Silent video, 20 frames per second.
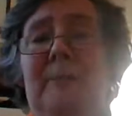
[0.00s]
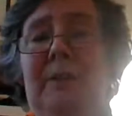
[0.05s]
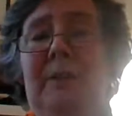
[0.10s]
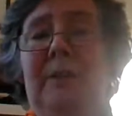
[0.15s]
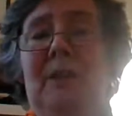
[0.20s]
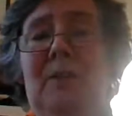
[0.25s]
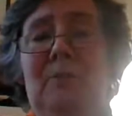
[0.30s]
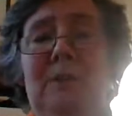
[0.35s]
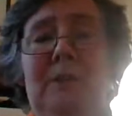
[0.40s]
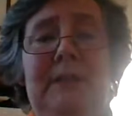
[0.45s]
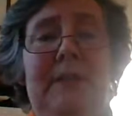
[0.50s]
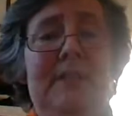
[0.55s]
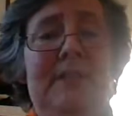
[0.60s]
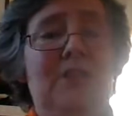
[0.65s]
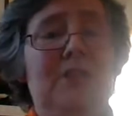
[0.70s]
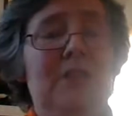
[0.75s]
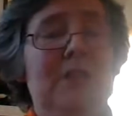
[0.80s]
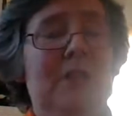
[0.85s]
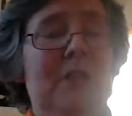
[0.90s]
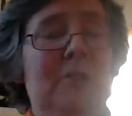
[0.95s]
bit, I will
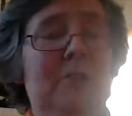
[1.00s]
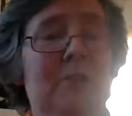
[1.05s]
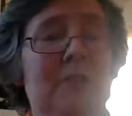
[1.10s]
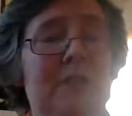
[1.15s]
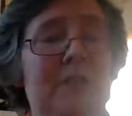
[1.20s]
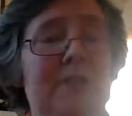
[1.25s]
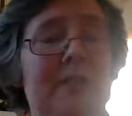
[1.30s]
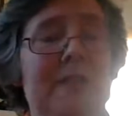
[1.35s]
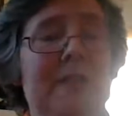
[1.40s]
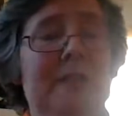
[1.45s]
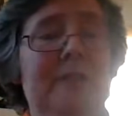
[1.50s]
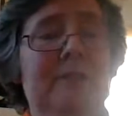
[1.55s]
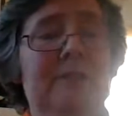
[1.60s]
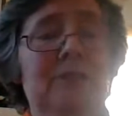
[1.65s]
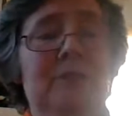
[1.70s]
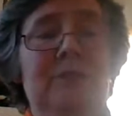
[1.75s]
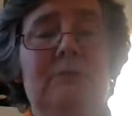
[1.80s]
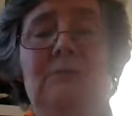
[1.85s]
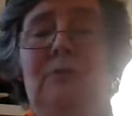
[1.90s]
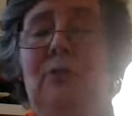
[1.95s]
actually go on and tell you,
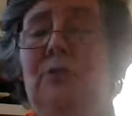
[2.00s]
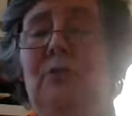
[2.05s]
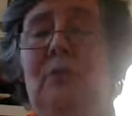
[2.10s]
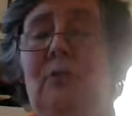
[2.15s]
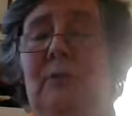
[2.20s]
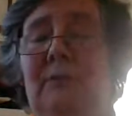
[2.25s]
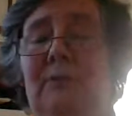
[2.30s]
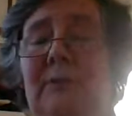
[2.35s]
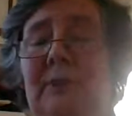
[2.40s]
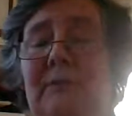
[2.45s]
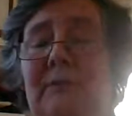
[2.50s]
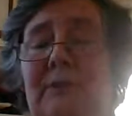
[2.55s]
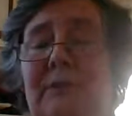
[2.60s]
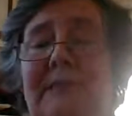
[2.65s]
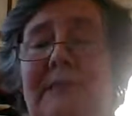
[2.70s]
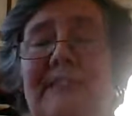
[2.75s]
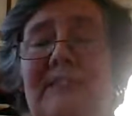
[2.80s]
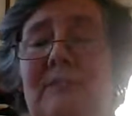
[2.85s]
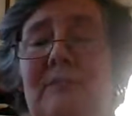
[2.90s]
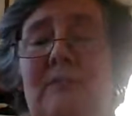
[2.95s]
don't stop, don't
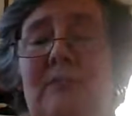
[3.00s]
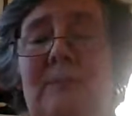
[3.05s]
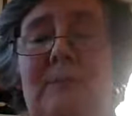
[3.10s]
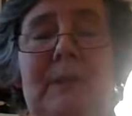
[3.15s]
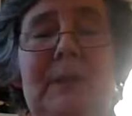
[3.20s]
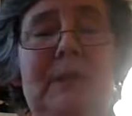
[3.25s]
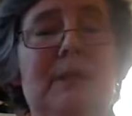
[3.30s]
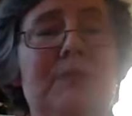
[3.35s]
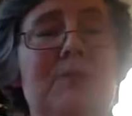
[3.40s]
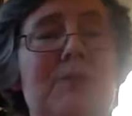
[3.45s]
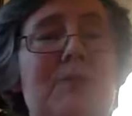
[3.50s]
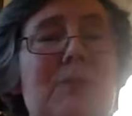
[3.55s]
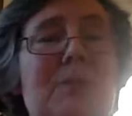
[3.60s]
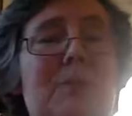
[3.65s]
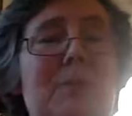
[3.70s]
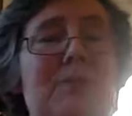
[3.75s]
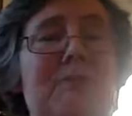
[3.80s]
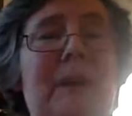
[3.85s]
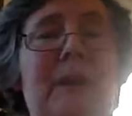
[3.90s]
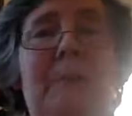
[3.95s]
listen to me, don't
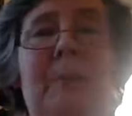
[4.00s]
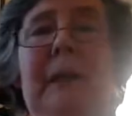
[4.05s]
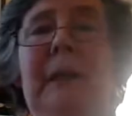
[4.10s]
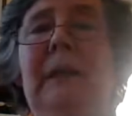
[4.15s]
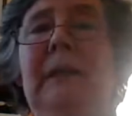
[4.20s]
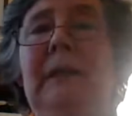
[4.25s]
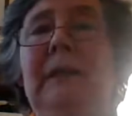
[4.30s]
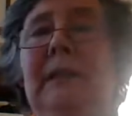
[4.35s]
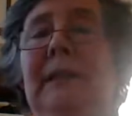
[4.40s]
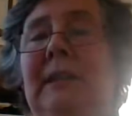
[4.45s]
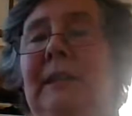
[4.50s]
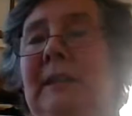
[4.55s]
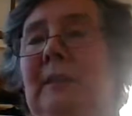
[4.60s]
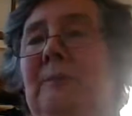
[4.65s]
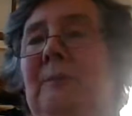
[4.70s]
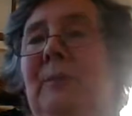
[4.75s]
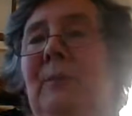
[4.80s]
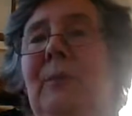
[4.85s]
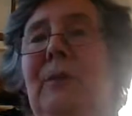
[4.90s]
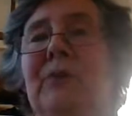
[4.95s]
stop your wrapping.
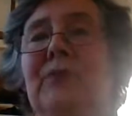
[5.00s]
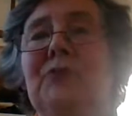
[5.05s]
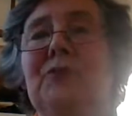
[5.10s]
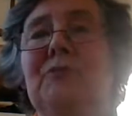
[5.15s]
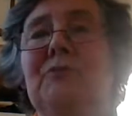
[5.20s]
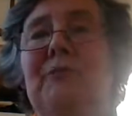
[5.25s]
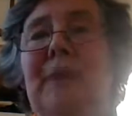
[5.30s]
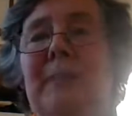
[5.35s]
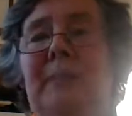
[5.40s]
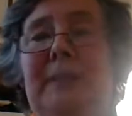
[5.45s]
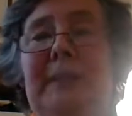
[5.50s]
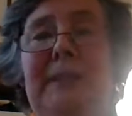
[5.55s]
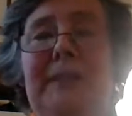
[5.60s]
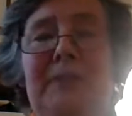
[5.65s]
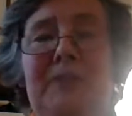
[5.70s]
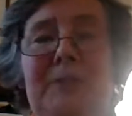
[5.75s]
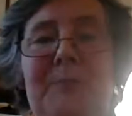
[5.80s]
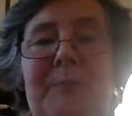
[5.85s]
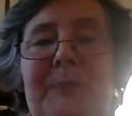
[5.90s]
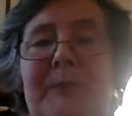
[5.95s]
But whilst you're wrapping
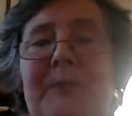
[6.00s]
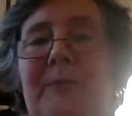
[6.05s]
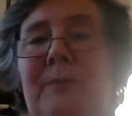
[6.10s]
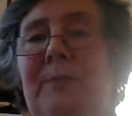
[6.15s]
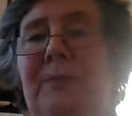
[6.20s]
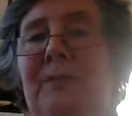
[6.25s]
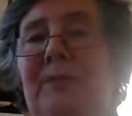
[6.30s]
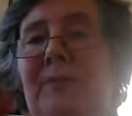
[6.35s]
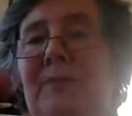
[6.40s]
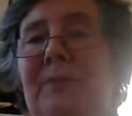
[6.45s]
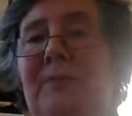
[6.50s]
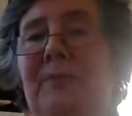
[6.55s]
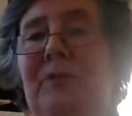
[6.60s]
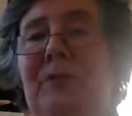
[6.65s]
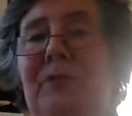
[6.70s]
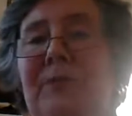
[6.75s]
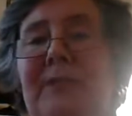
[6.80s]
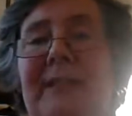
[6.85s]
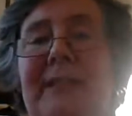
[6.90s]
those bits, once we've got the